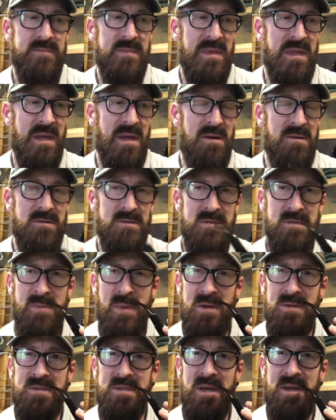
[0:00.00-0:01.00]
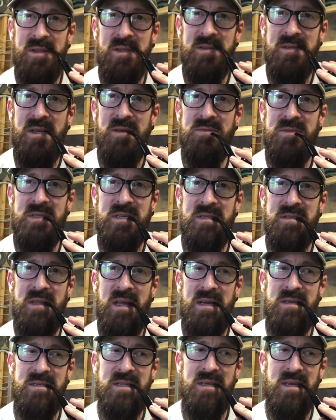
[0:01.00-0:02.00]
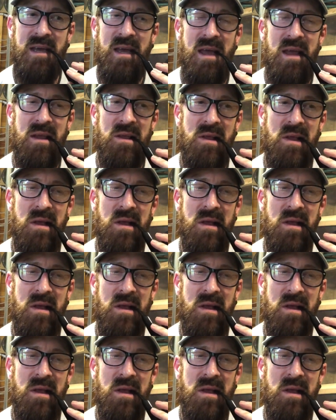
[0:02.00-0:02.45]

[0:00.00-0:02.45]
get hold of some alternatives if that's the case.